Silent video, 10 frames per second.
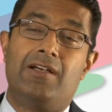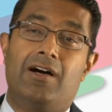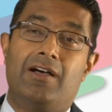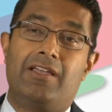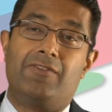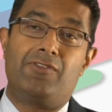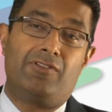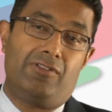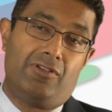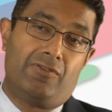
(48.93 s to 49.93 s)
and if
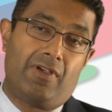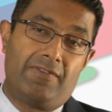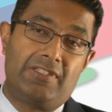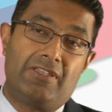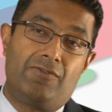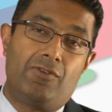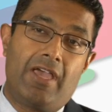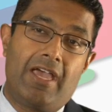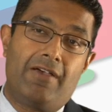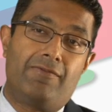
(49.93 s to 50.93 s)
you, you know, obviously if you
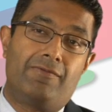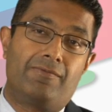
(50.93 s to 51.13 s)
have